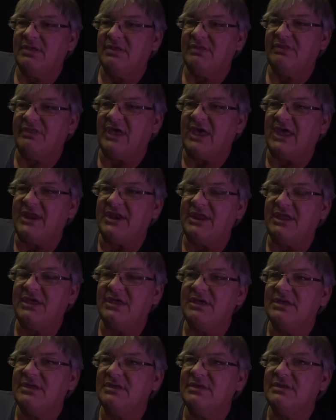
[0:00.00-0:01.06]
Then
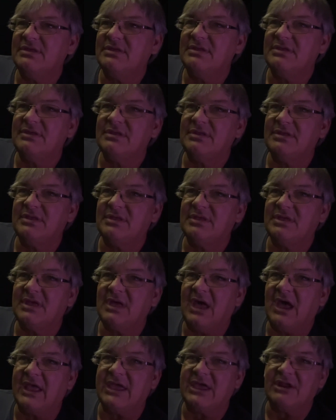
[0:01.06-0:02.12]

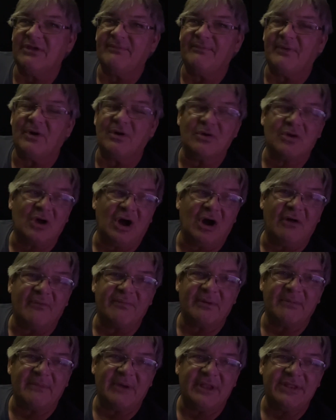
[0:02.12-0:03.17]
I get a phone call
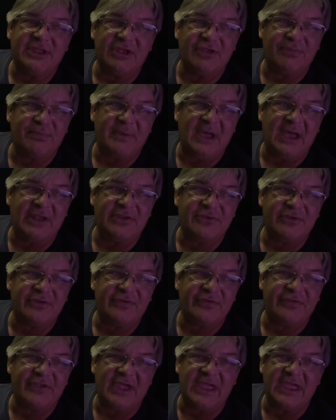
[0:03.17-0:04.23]
from my dispatcher
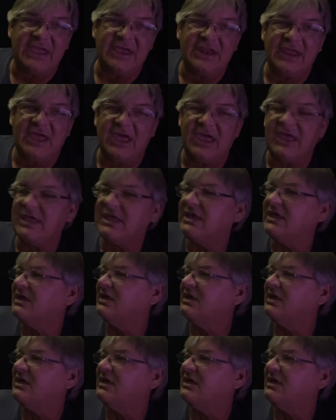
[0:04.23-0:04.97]
saying, hey,